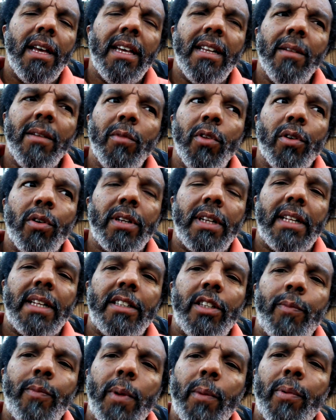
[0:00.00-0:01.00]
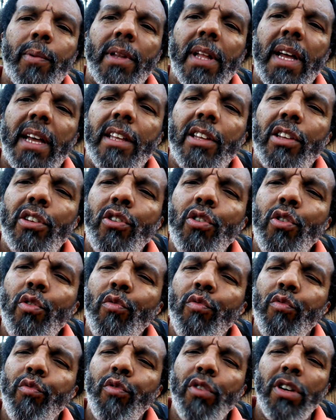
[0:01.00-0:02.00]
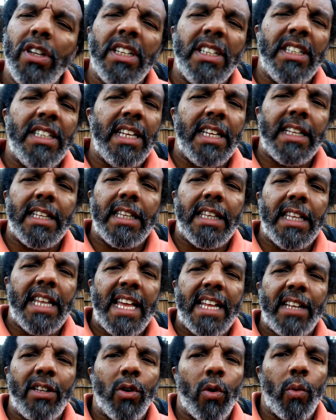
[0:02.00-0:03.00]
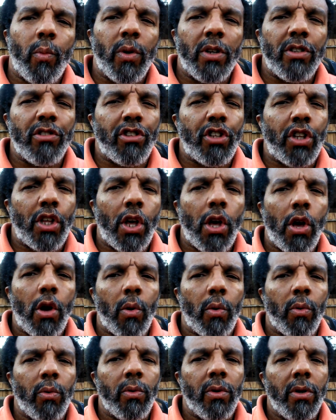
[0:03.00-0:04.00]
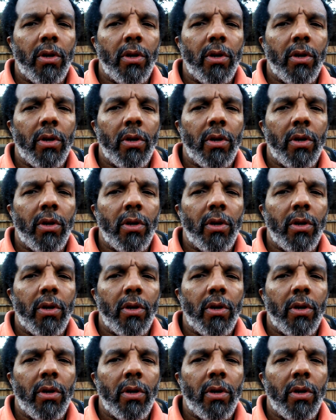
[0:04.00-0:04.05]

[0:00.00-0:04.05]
and I'm looking at these people like, you really didn't let no one tow